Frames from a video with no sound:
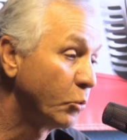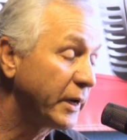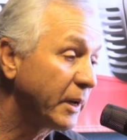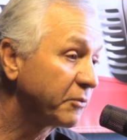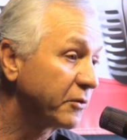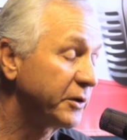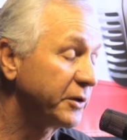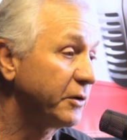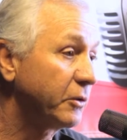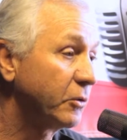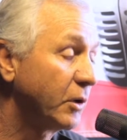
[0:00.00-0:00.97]
We absolutely
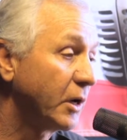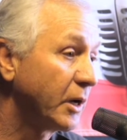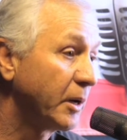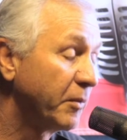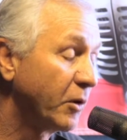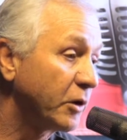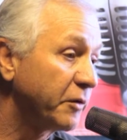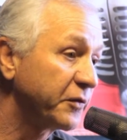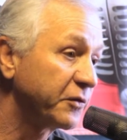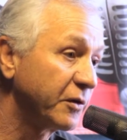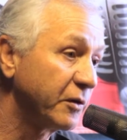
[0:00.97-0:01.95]
do. Our
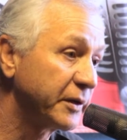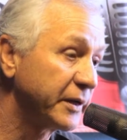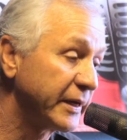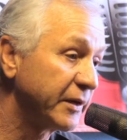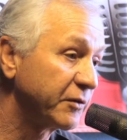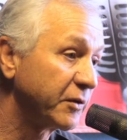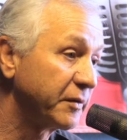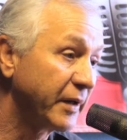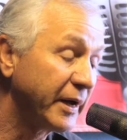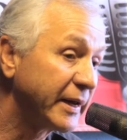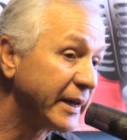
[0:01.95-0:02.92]
facility is a
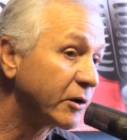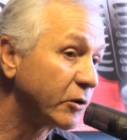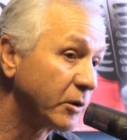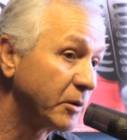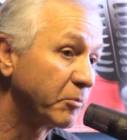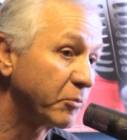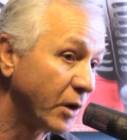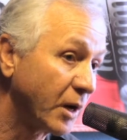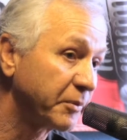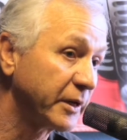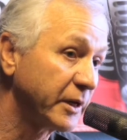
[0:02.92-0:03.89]
9-acre
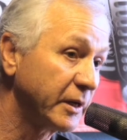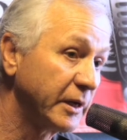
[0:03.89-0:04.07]
property.